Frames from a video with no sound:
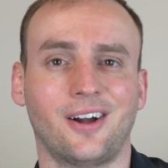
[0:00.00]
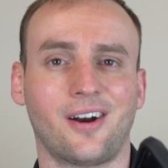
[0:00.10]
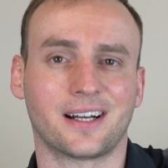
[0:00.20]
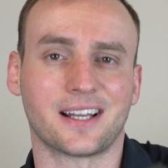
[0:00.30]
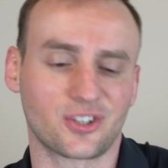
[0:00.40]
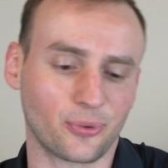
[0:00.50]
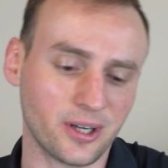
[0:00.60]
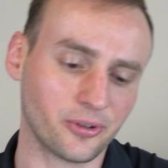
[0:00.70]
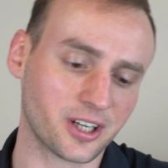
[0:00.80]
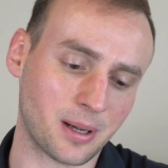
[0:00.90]
All right, guys, so we're
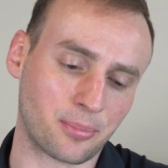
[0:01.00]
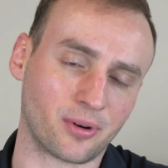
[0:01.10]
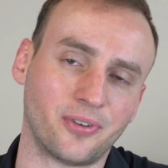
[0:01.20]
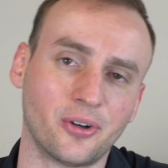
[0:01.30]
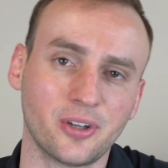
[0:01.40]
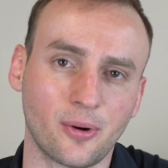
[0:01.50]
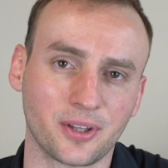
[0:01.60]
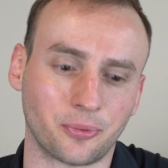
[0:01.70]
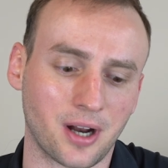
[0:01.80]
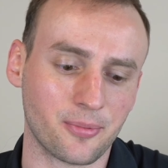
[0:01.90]
here looking at my portfolio
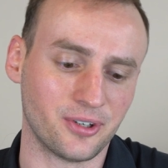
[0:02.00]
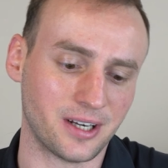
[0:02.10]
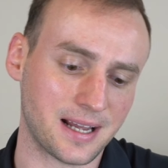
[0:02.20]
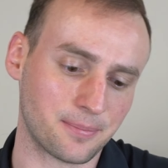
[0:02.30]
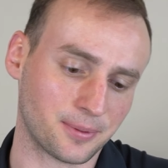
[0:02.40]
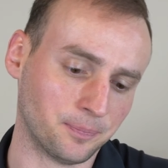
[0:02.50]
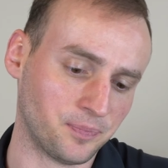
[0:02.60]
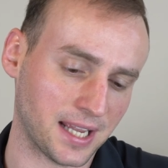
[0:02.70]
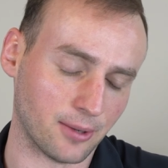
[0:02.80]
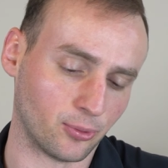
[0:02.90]
on the Robinhood app.
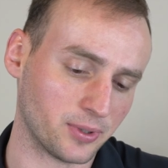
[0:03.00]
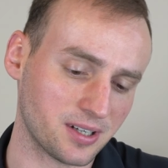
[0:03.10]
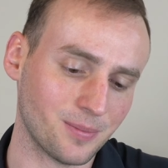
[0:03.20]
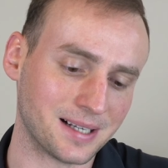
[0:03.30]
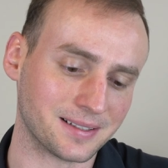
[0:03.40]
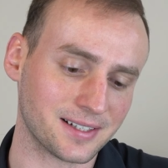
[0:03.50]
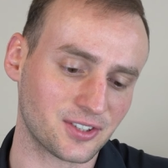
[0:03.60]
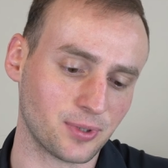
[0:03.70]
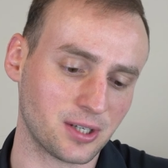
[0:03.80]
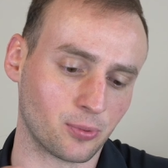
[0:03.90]
And when we come back
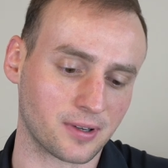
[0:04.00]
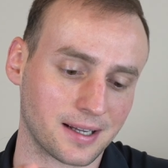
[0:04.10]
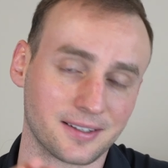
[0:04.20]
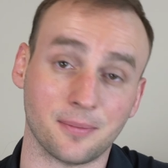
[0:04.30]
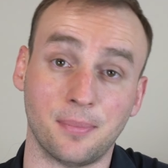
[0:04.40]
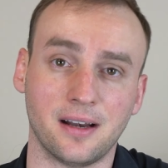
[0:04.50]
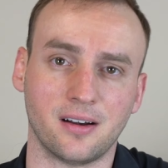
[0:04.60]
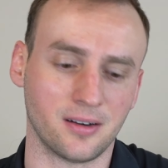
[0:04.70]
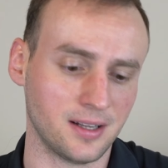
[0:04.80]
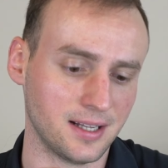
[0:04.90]
next week, we'll kind of
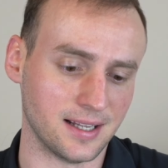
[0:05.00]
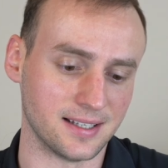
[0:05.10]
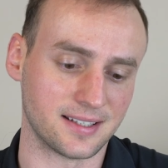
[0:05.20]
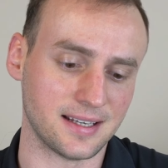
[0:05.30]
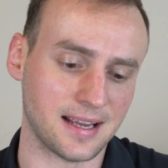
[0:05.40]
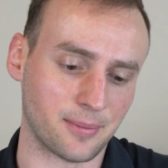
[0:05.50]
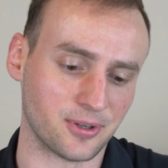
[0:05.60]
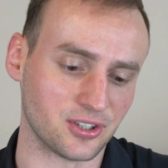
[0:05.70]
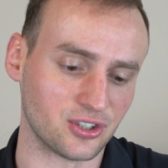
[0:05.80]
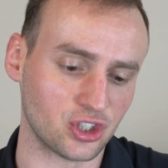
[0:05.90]
compare and see how
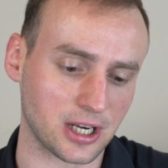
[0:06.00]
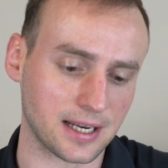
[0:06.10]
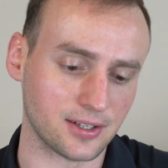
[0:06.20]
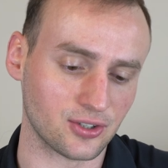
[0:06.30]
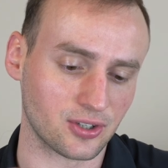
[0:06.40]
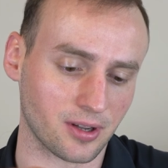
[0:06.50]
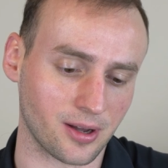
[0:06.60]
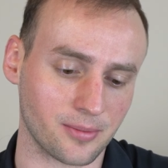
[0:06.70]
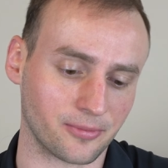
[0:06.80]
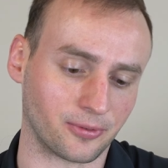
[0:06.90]
much it's changed
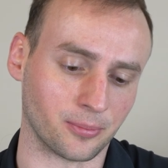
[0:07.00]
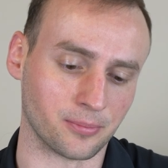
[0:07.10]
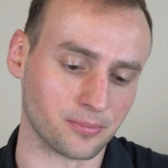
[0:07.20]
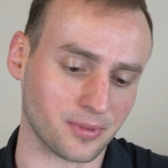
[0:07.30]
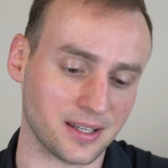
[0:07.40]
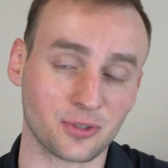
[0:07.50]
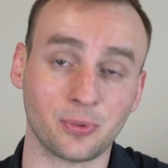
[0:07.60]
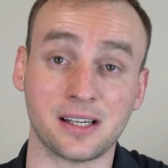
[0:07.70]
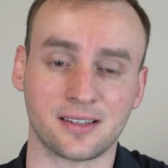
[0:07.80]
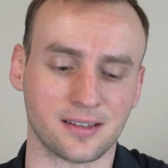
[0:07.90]
from this
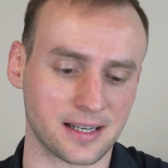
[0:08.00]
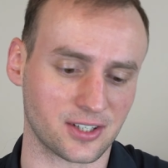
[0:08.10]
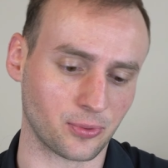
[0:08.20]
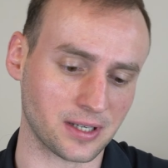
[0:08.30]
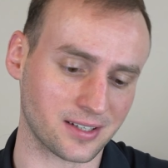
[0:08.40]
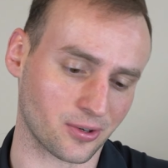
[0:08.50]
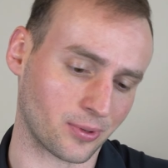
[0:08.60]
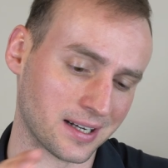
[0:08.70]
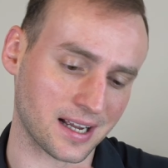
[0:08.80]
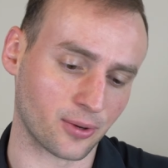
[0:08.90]
week to next week. So
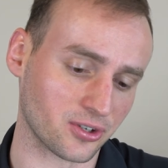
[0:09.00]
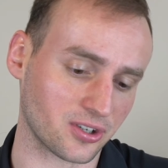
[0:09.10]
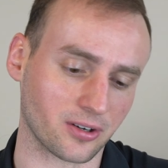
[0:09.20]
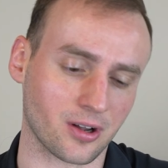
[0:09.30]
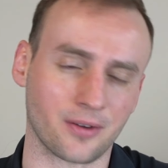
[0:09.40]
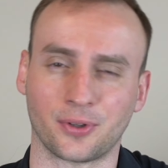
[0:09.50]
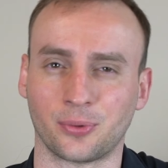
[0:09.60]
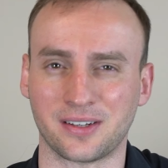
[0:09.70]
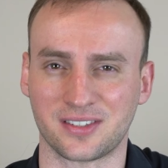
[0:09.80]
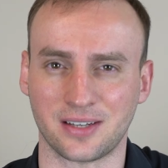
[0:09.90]
right now we're starting off with
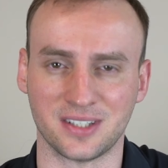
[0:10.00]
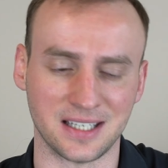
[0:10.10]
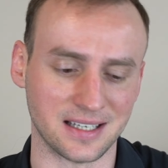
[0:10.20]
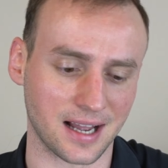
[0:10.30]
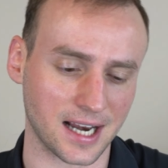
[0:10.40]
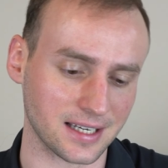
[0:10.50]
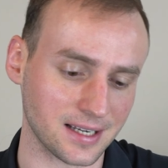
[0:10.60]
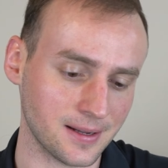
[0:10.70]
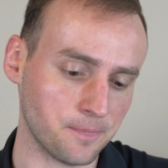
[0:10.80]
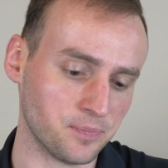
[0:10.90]
around
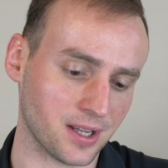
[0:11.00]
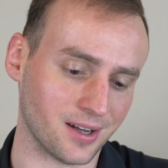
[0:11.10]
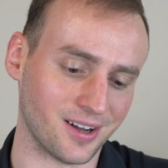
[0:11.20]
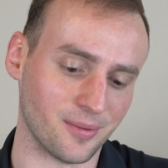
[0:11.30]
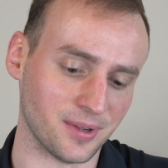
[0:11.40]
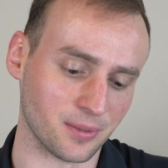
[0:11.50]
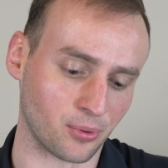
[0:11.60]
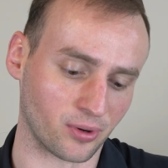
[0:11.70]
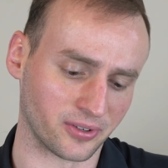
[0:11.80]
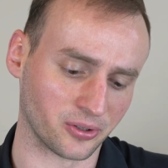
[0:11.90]
$17.90 in the
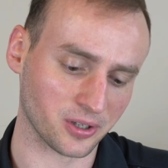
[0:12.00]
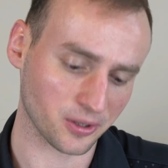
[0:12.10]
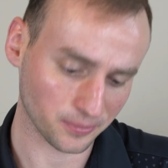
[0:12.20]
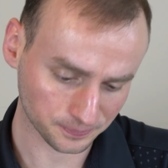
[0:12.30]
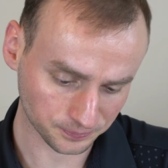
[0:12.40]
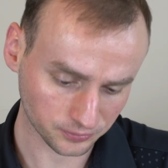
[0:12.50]
portfolio.